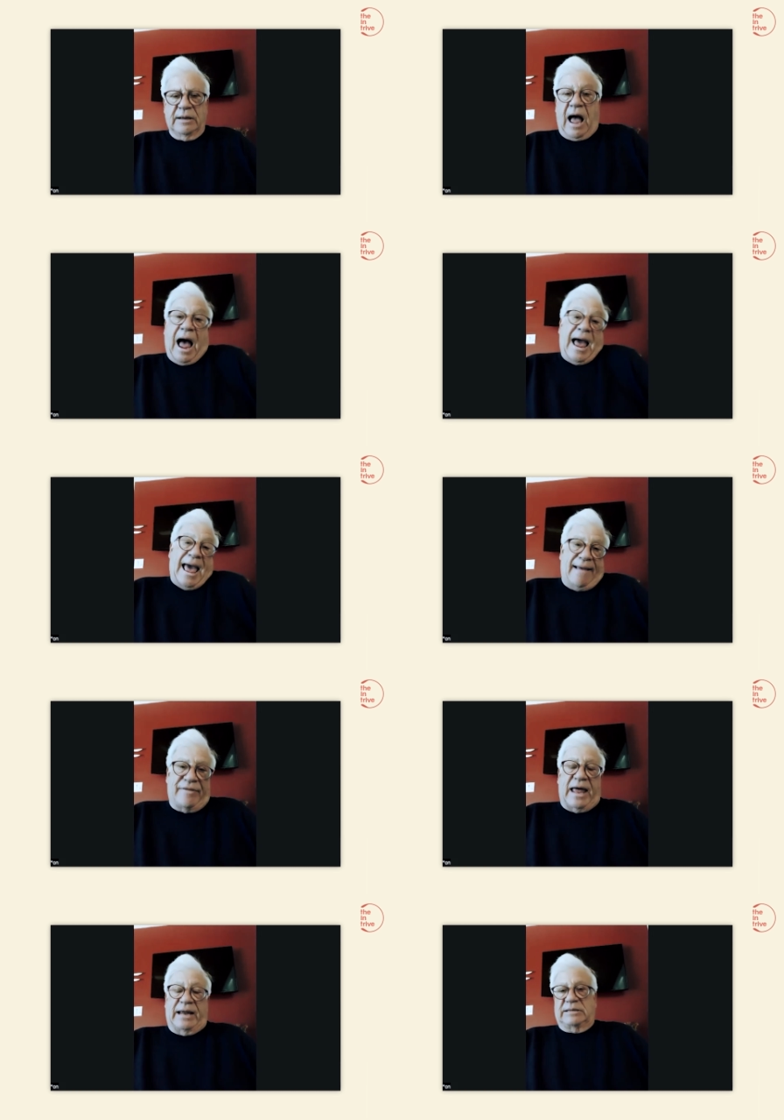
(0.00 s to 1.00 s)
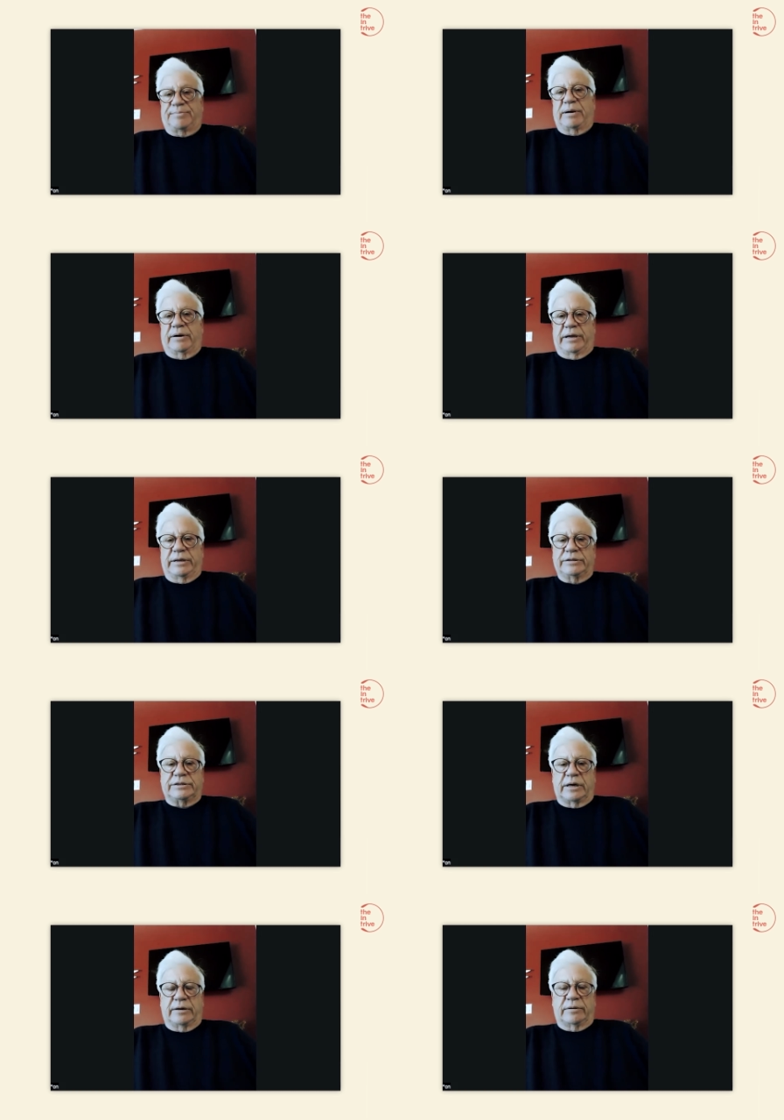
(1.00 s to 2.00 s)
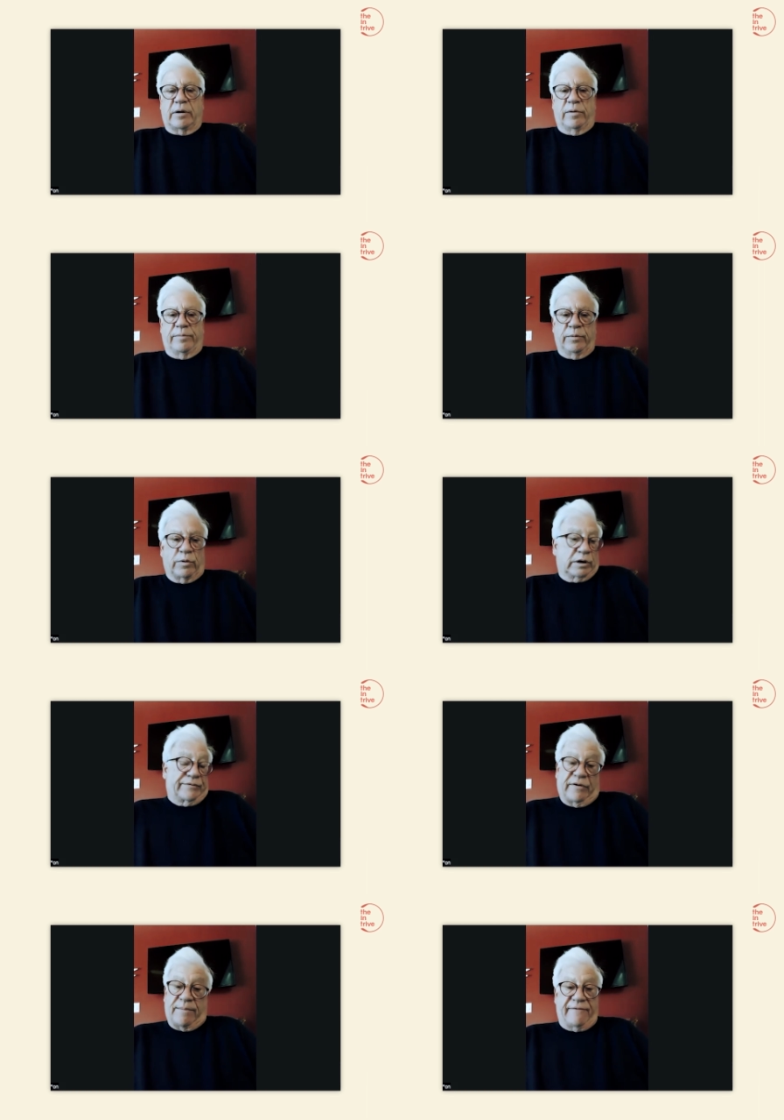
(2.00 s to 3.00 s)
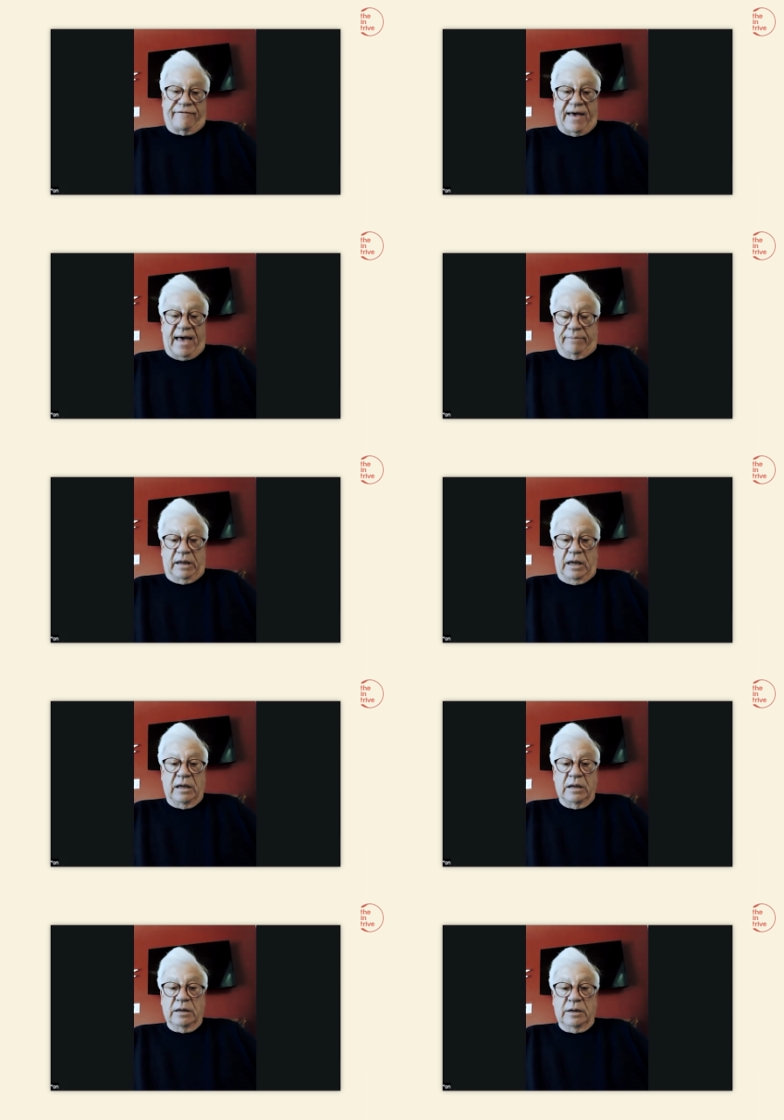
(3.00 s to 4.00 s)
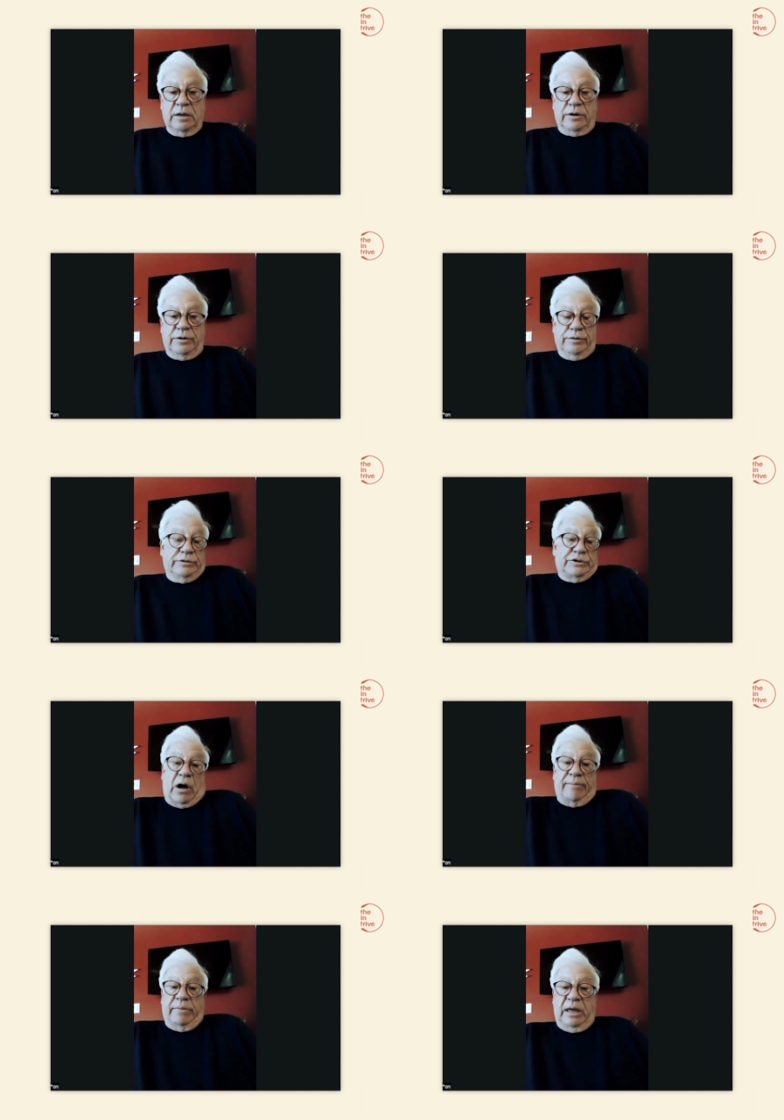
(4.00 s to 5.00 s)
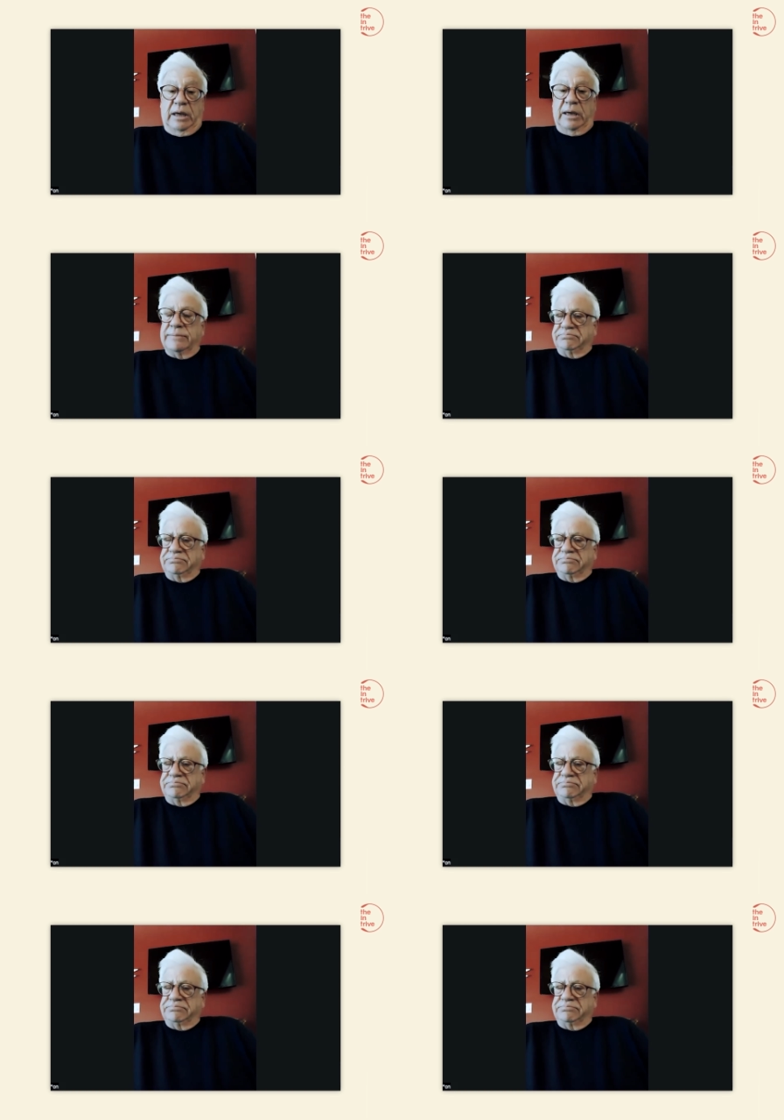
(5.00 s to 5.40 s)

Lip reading: I had that experience. A woman worked for my family who taught me